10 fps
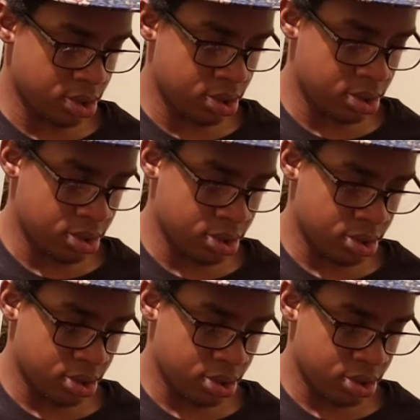
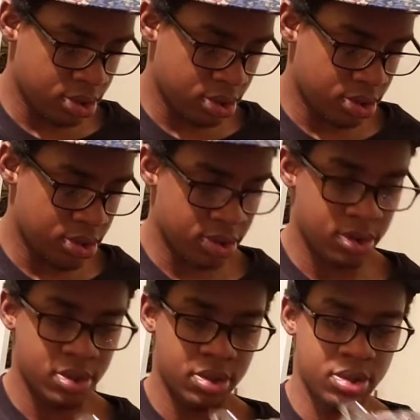
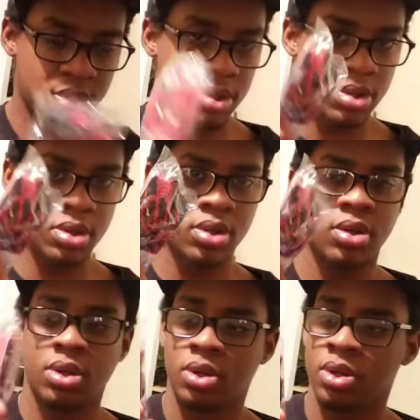
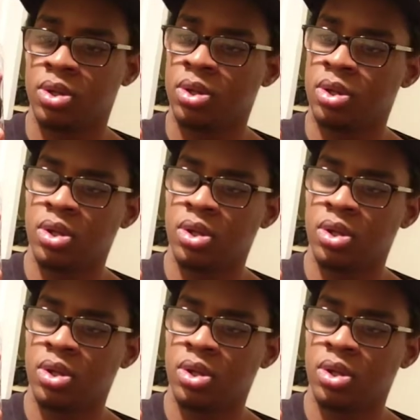(no one is talking)